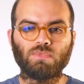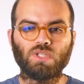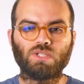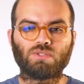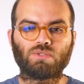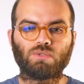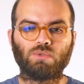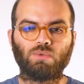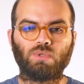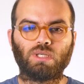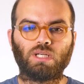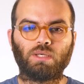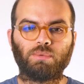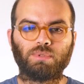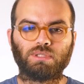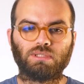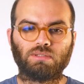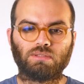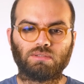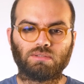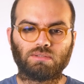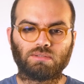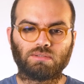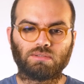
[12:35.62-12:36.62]
So what I would
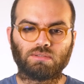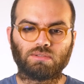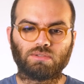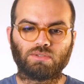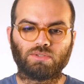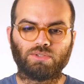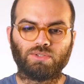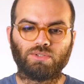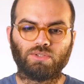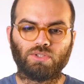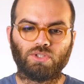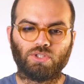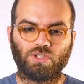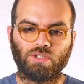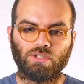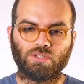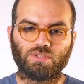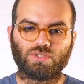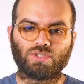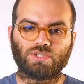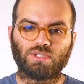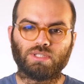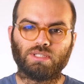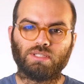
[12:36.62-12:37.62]

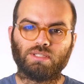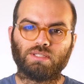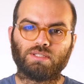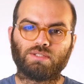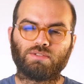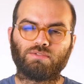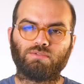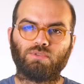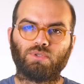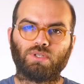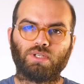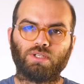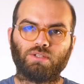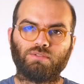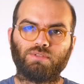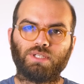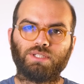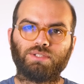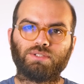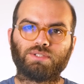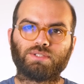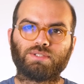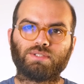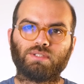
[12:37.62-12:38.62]
urge is for
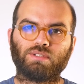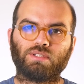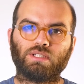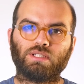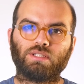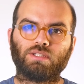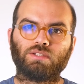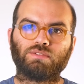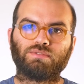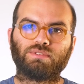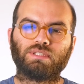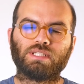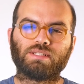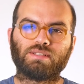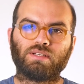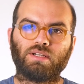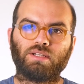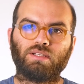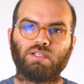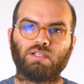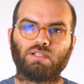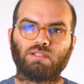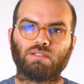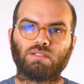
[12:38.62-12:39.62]
innovators to think of
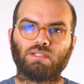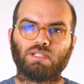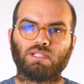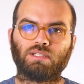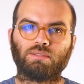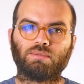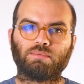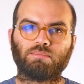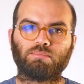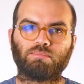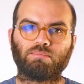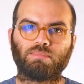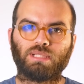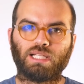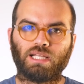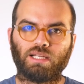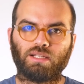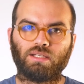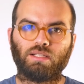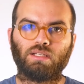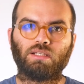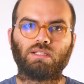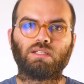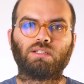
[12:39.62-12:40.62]
designing and
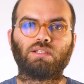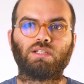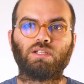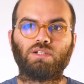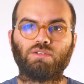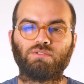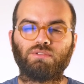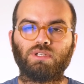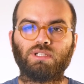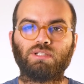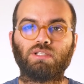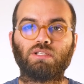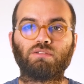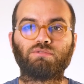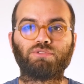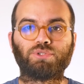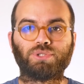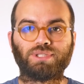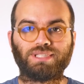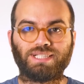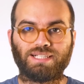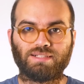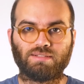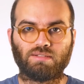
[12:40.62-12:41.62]
planning and innovating for
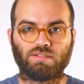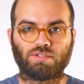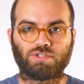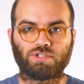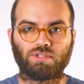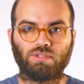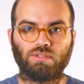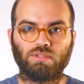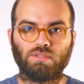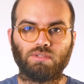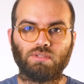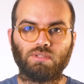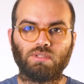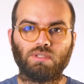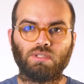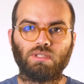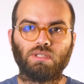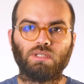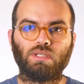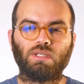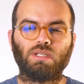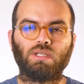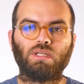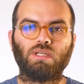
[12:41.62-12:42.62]
transition.
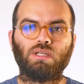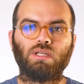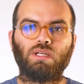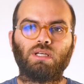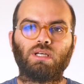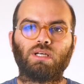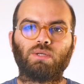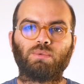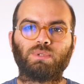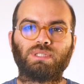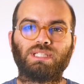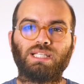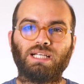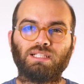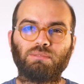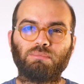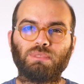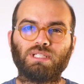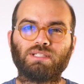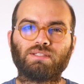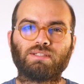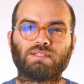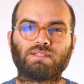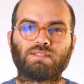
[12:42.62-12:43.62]
And what that
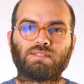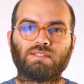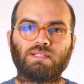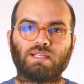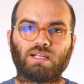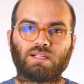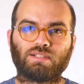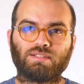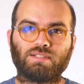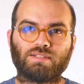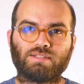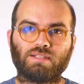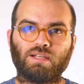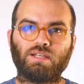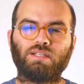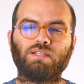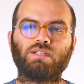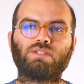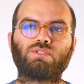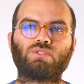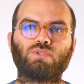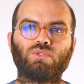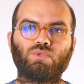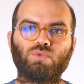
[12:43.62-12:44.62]
means is
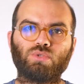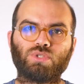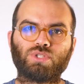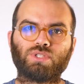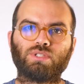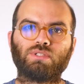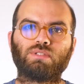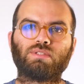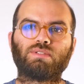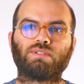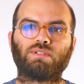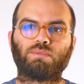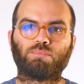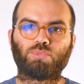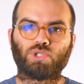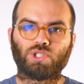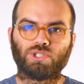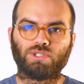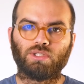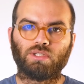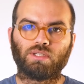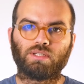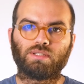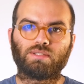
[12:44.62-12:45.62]
designing solutions and
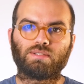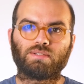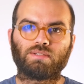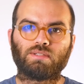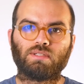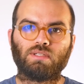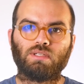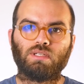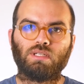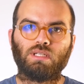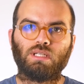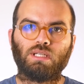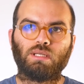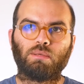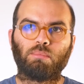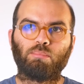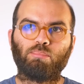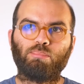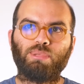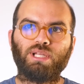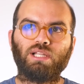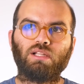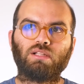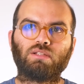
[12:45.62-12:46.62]
products
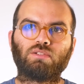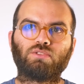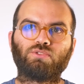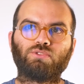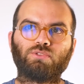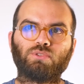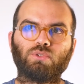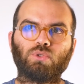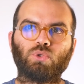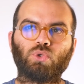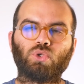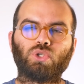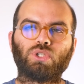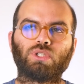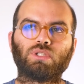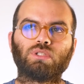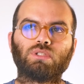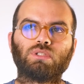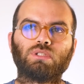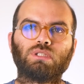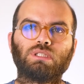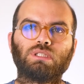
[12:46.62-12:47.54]
built for